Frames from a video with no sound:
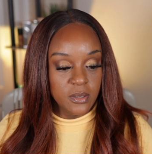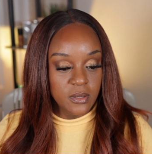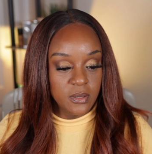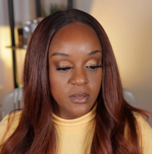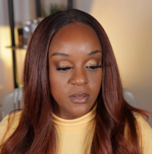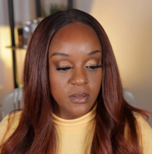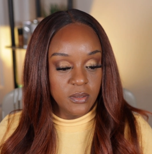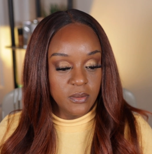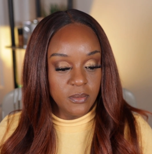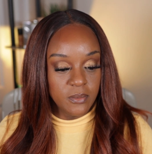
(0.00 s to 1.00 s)

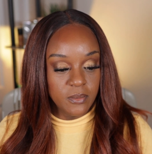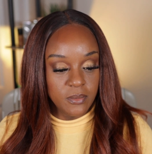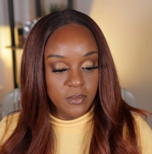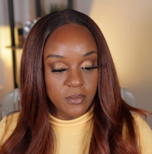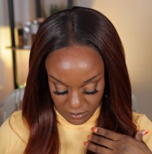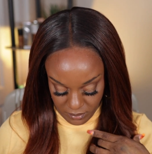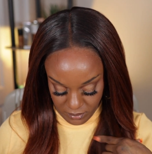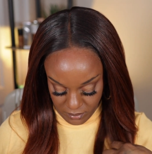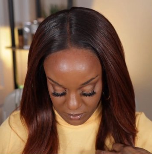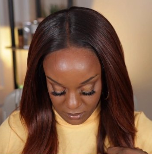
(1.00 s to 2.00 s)

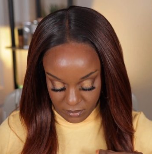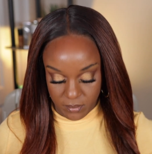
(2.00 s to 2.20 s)
(no one is talking)